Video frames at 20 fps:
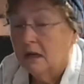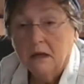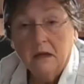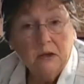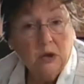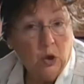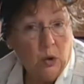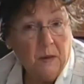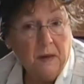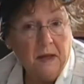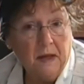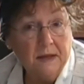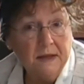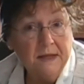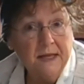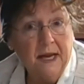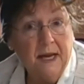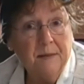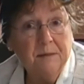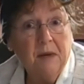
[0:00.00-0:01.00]
Gorilla
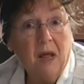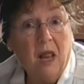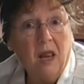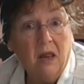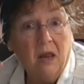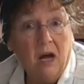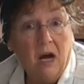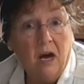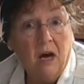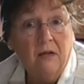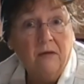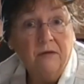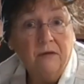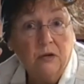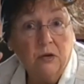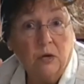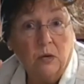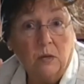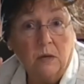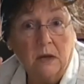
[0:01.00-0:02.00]
tape, love
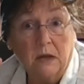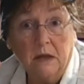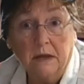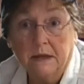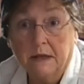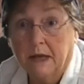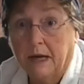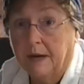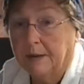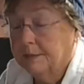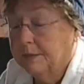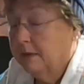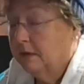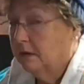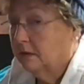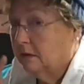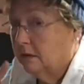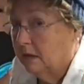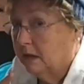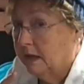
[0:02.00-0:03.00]
Gorilla tape.
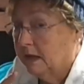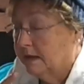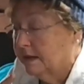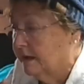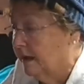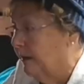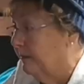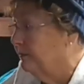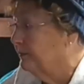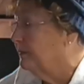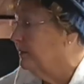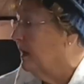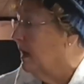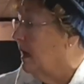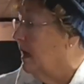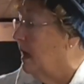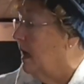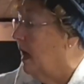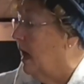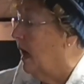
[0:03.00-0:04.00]
Get some.
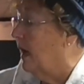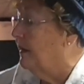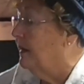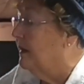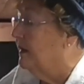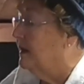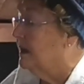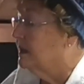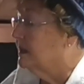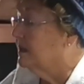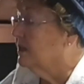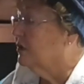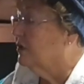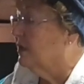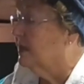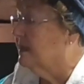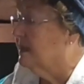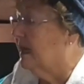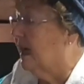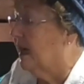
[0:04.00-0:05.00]
And then this is
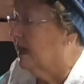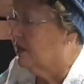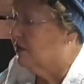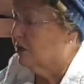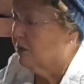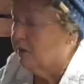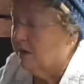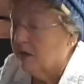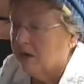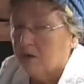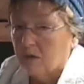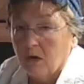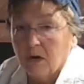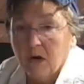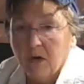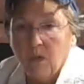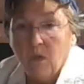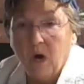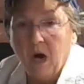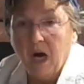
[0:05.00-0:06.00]
just extra. We throw
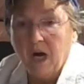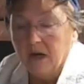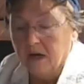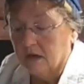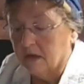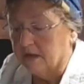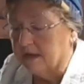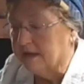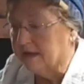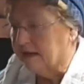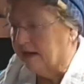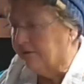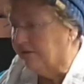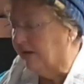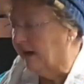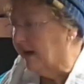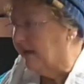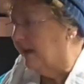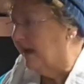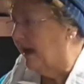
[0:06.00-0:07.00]
our water and stuff
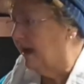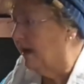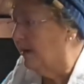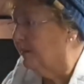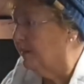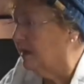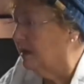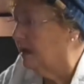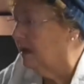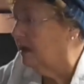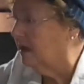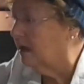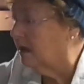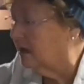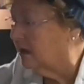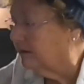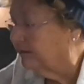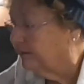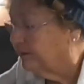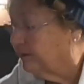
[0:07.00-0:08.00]
like that up in
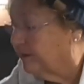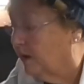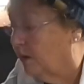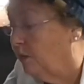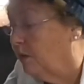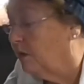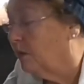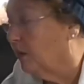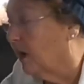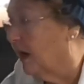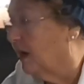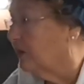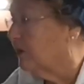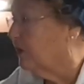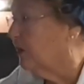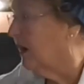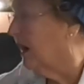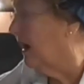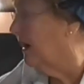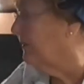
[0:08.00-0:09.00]
here when we're out
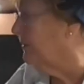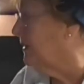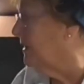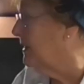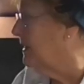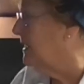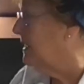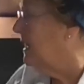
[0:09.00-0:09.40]
traveling.